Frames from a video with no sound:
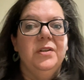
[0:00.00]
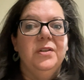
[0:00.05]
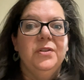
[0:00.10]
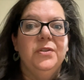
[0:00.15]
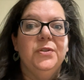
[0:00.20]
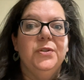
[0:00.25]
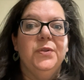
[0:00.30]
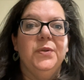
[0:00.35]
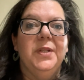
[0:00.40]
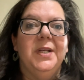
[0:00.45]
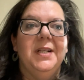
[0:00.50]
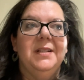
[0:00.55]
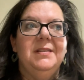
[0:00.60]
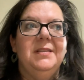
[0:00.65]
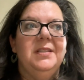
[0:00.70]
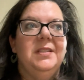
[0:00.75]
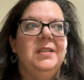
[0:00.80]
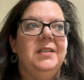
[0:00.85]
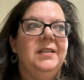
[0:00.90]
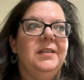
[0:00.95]
So
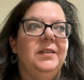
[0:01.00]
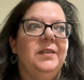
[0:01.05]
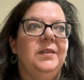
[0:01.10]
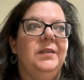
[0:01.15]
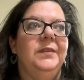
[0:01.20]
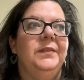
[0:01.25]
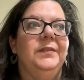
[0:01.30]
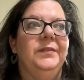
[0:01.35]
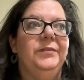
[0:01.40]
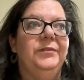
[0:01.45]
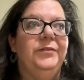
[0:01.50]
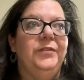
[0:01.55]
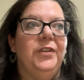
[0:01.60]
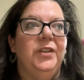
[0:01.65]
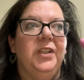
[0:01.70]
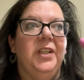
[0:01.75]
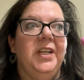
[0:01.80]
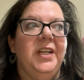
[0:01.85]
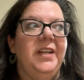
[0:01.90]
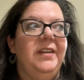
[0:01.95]
that's for
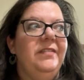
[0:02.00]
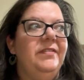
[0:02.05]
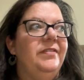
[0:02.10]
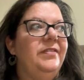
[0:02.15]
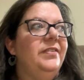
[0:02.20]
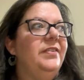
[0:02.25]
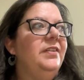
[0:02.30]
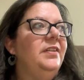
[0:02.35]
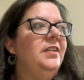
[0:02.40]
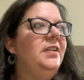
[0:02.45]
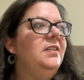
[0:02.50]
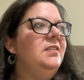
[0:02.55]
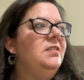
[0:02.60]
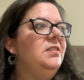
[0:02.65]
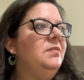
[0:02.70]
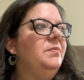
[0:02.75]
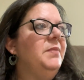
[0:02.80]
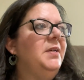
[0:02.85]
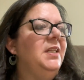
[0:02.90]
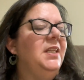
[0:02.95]
life.
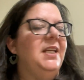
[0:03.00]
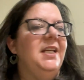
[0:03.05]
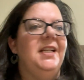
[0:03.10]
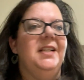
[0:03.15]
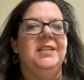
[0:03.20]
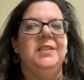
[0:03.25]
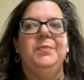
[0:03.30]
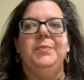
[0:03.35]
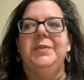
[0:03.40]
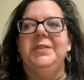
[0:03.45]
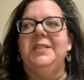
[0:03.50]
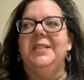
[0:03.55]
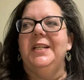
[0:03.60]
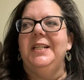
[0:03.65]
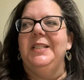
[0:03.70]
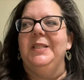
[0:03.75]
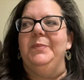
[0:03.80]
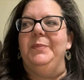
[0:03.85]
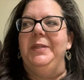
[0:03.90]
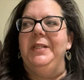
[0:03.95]
That's my latest.
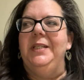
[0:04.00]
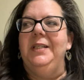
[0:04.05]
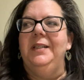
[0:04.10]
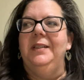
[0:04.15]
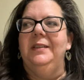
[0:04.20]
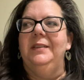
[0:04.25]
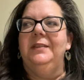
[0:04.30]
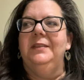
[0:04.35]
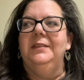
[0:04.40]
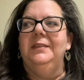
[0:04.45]
Besides being,